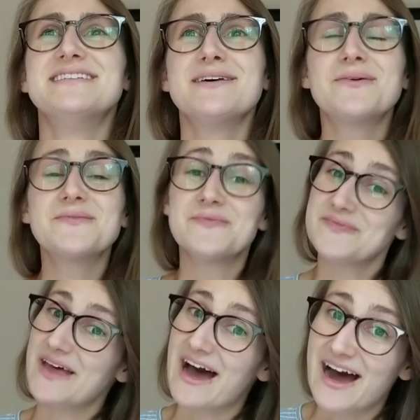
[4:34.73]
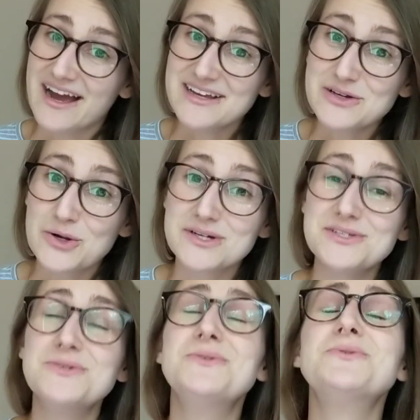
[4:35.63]
So I
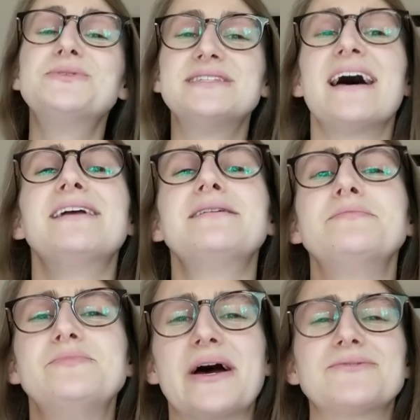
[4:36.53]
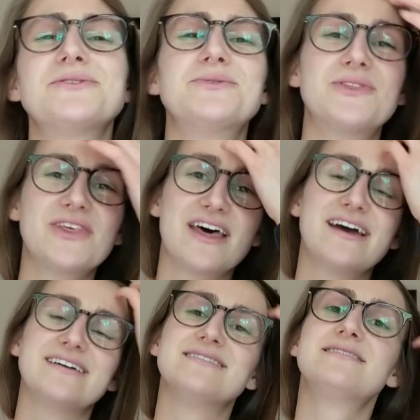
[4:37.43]
encourage you to set boundaries with
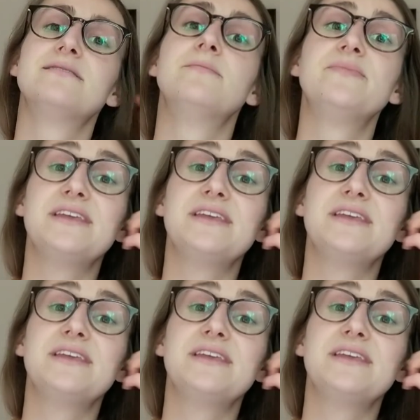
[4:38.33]
clients,